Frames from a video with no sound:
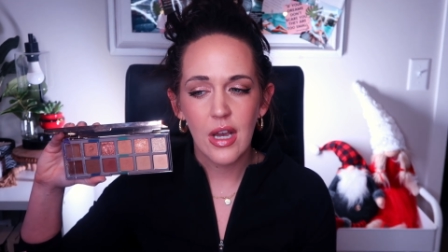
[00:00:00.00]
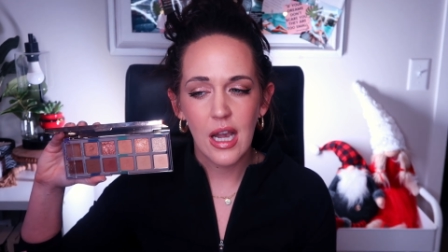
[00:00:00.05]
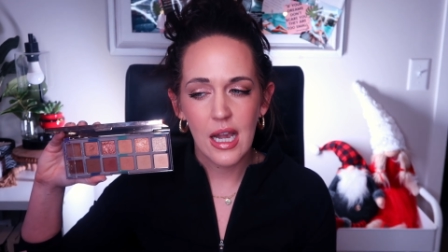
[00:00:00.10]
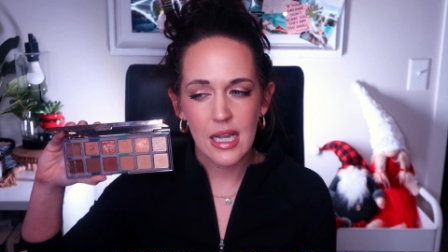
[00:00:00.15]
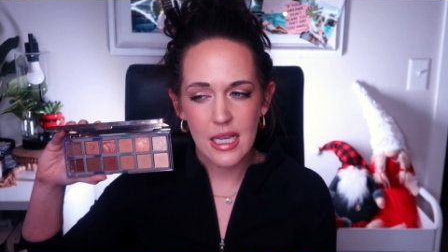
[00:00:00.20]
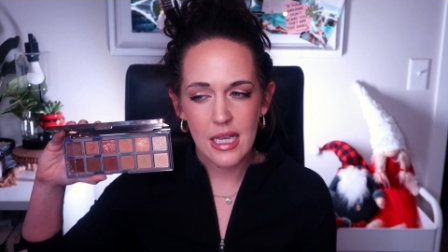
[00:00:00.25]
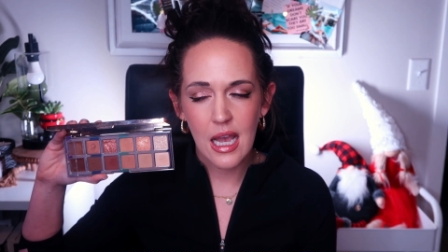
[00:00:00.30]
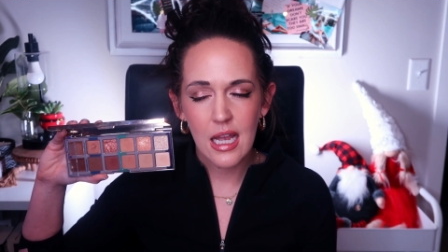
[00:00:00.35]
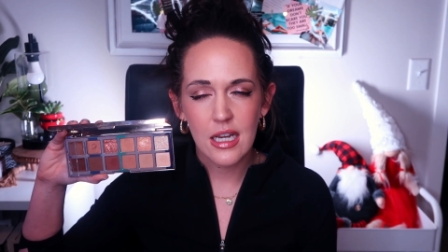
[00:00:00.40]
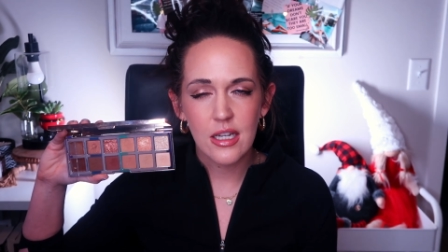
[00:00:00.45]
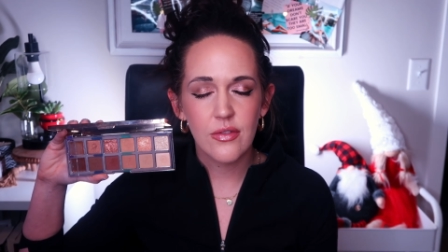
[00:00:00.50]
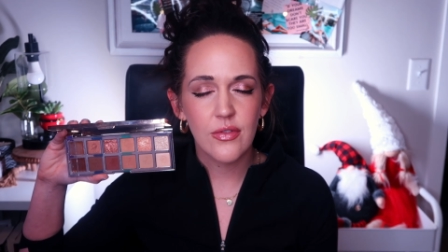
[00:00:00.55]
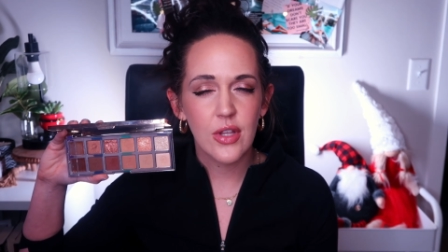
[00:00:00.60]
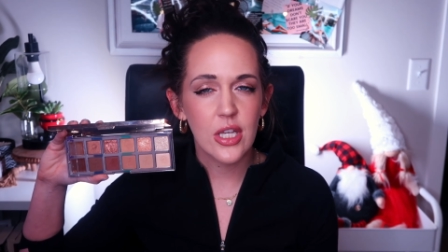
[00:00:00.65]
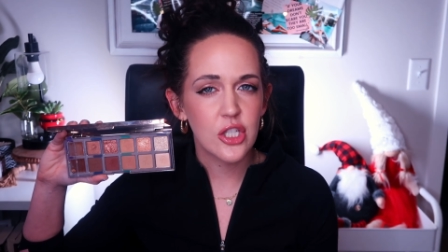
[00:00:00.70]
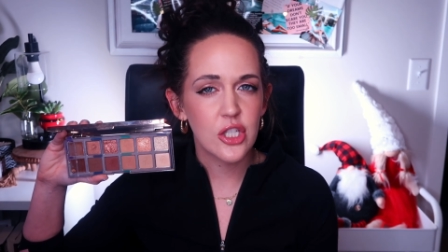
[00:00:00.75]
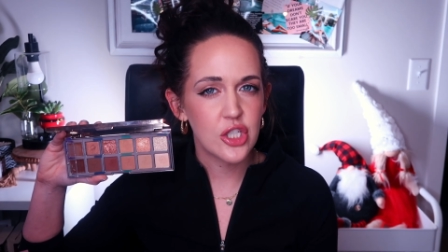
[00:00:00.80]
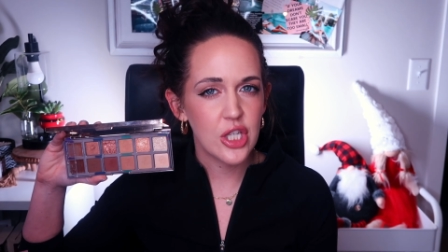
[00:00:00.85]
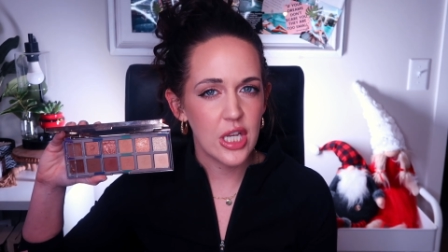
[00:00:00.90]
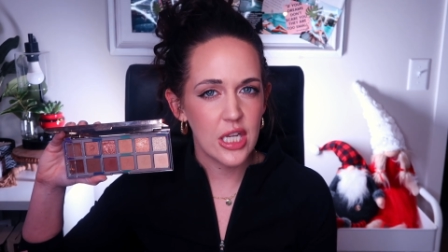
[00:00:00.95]
I kind of
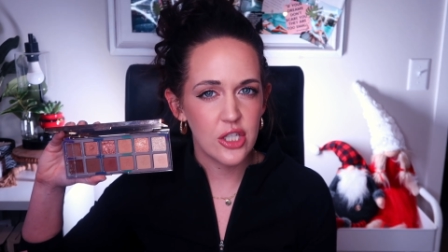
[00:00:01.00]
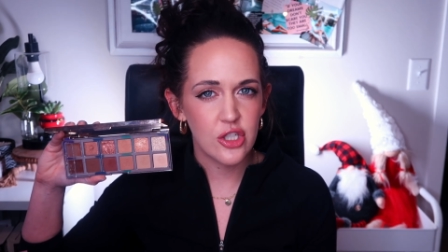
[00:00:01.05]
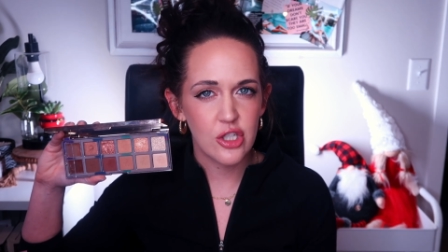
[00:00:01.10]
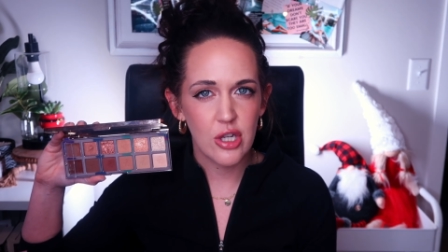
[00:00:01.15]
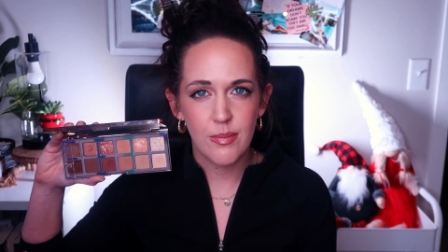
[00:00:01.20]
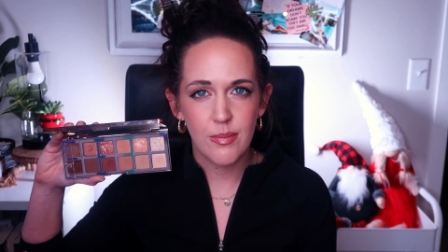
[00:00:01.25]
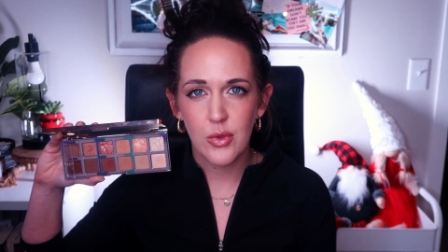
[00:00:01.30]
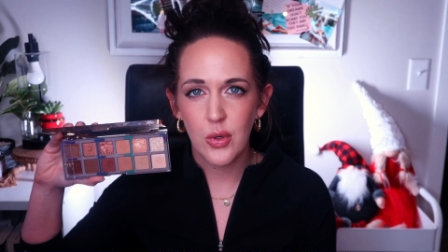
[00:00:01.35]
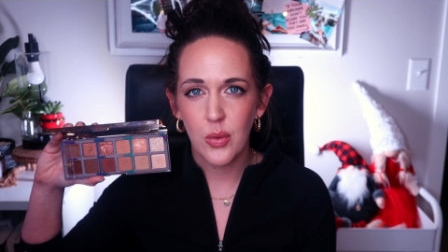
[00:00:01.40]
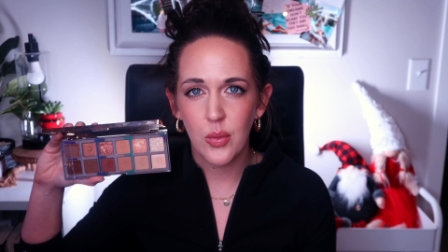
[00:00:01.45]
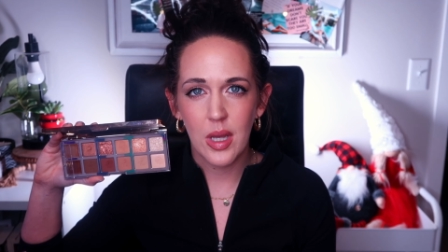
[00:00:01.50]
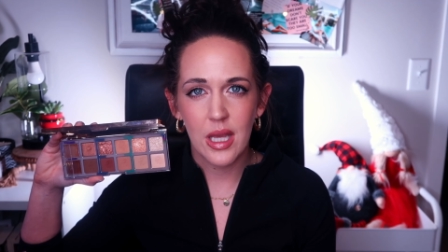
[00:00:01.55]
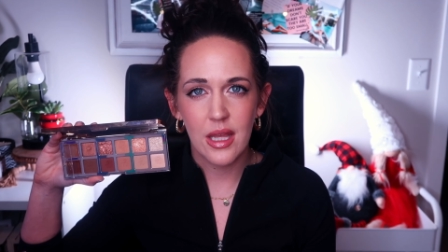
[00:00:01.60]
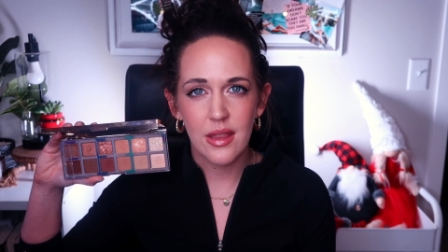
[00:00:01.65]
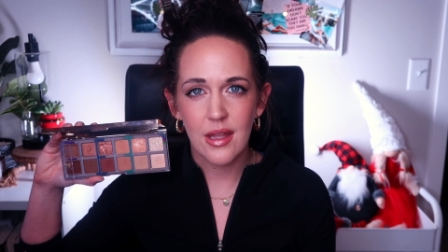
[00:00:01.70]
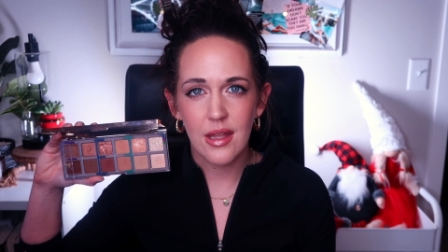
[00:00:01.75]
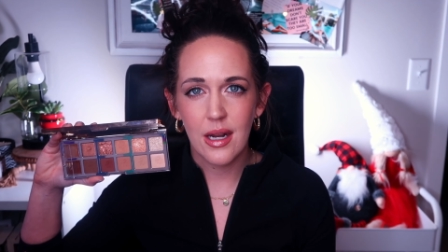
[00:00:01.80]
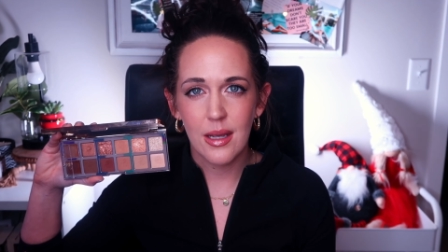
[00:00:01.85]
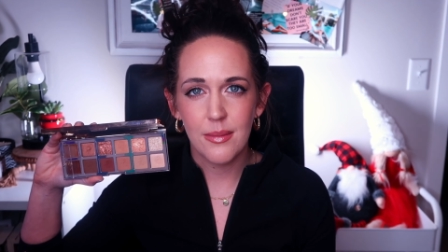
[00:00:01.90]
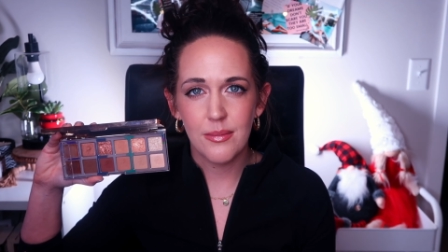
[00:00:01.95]
like change up the
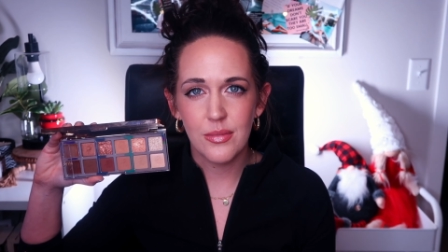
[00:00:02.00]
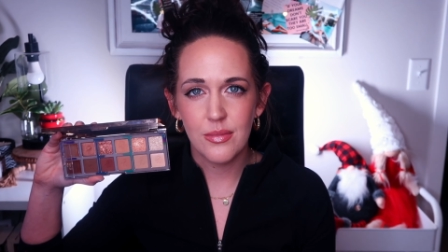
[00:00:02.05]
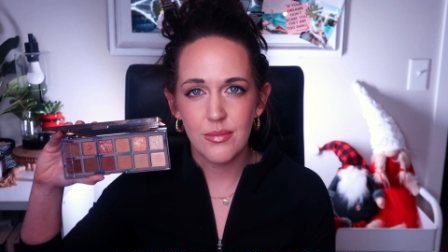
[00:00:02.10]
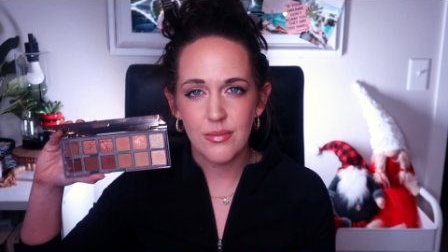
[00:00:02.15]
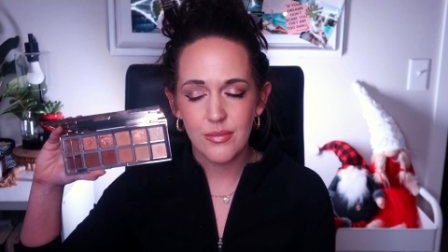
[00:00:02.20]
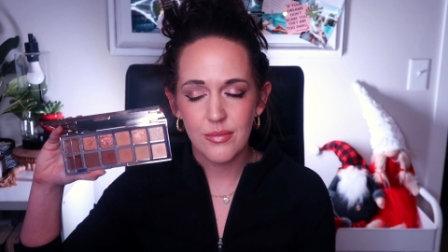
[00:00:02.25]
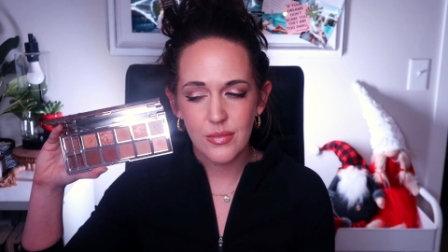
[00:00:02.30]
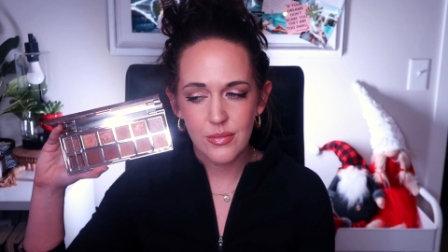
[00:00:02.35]
way that I'm